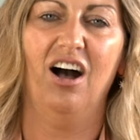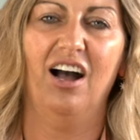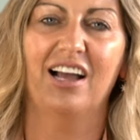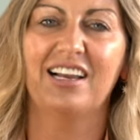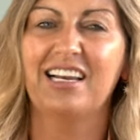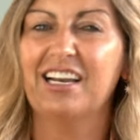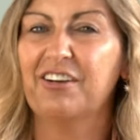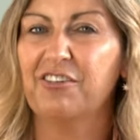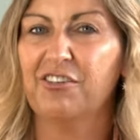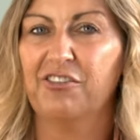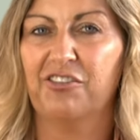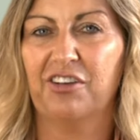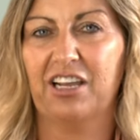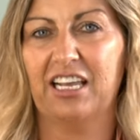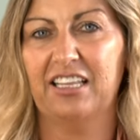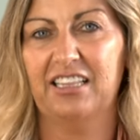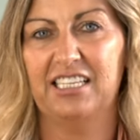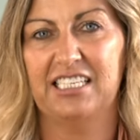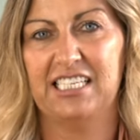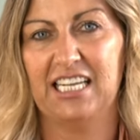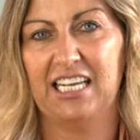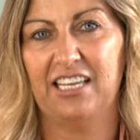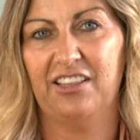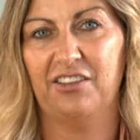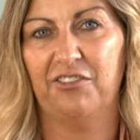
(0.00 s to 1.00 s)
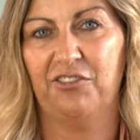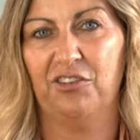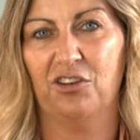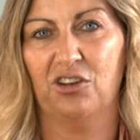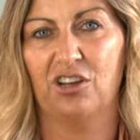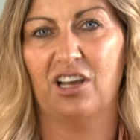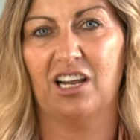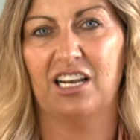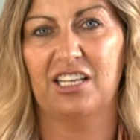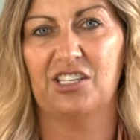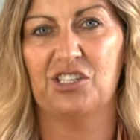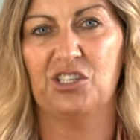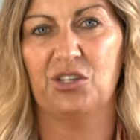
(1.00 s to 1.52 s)
I'll never forget the day that Fionn
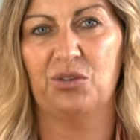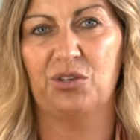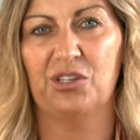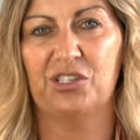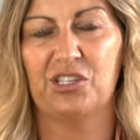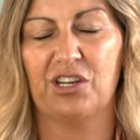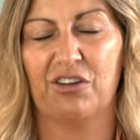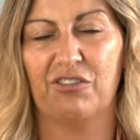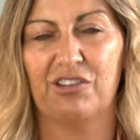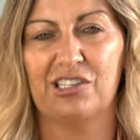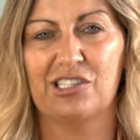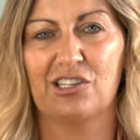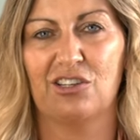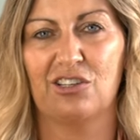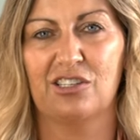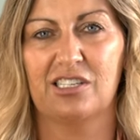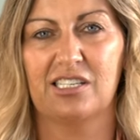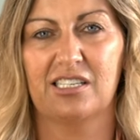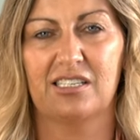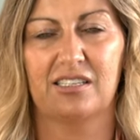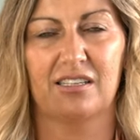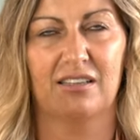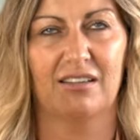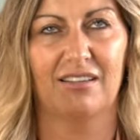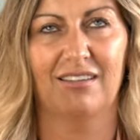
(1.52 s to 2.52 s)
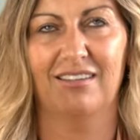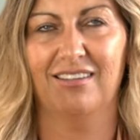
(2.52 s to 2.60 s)
got his junior cert results.